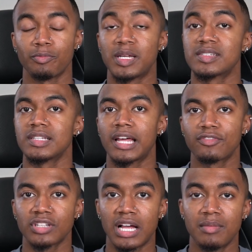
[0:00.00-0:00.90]
because a lot
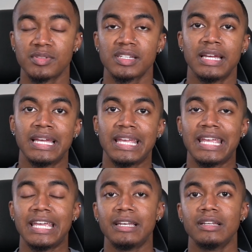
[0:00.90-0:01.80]
of times
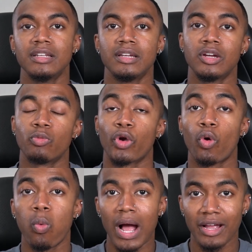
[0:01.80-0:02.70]
it
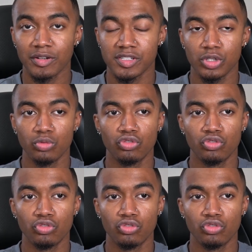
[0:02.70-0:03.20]
requires you